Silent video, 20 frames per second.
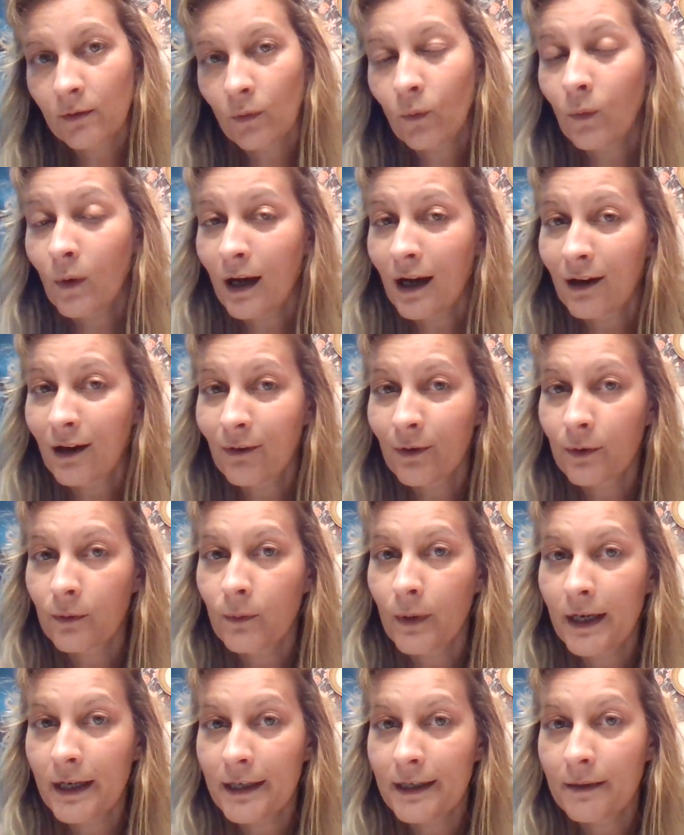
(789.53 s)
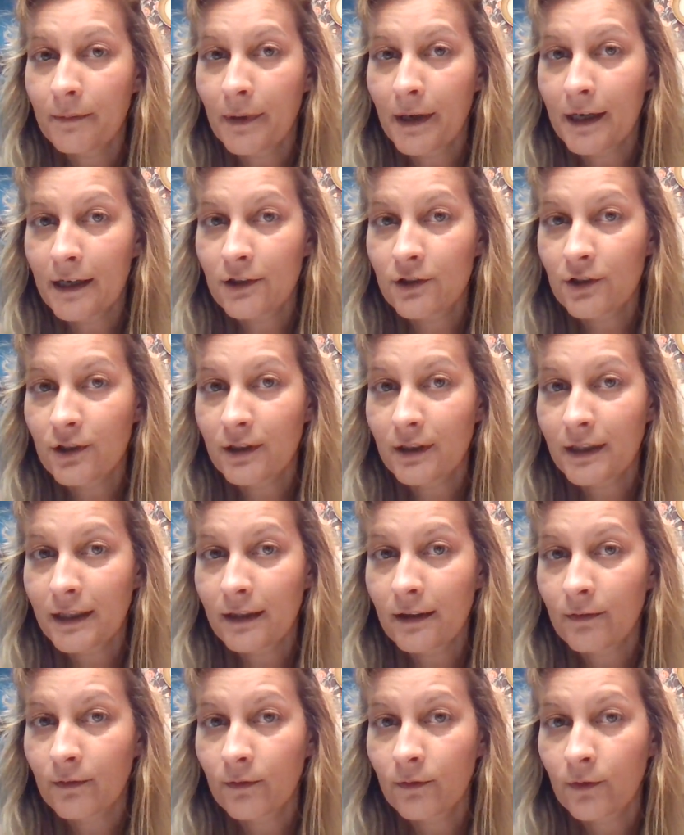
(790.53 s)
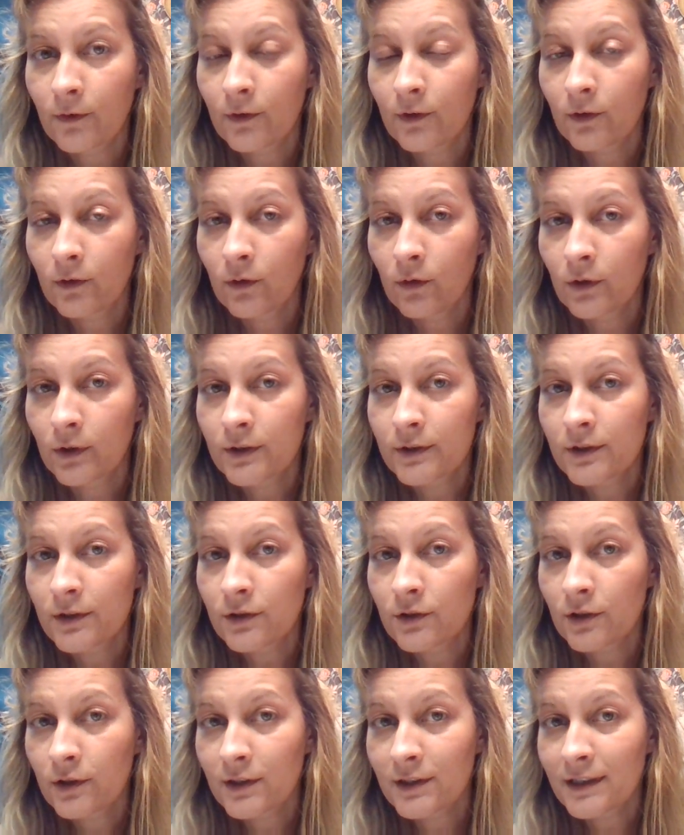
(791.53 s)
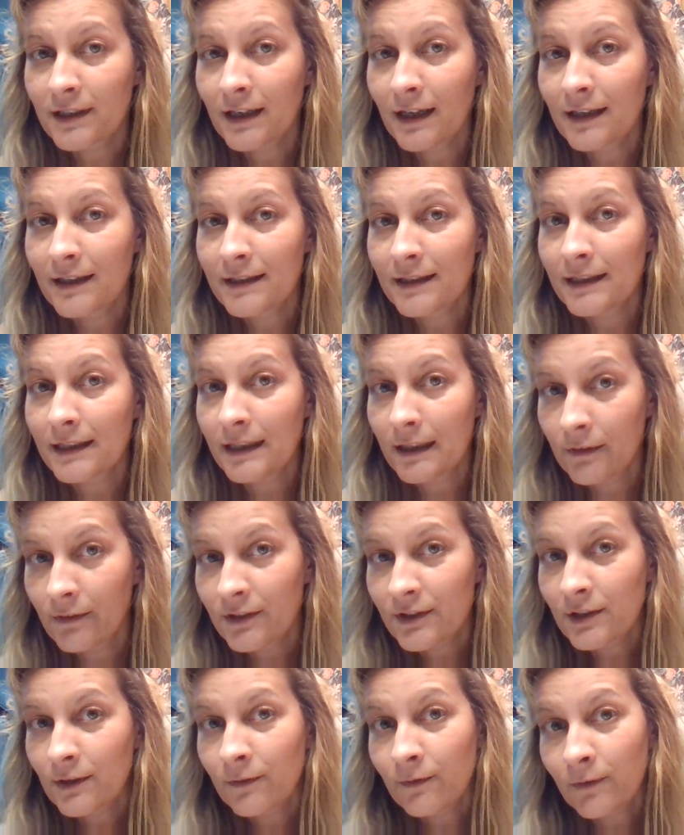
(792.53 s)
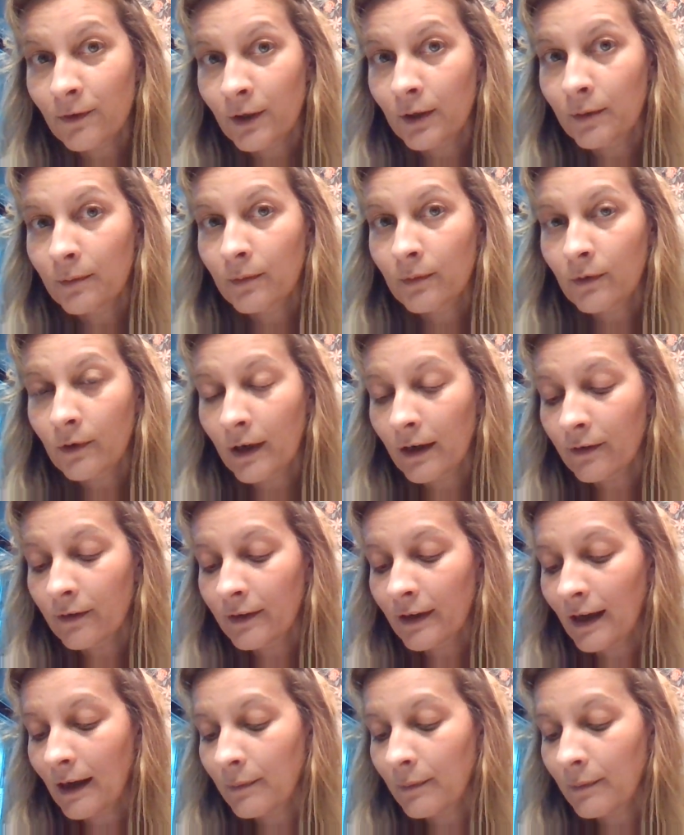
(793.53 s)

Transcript: while we're waiting patiently for the Lord to turn to us and give us a firm ground.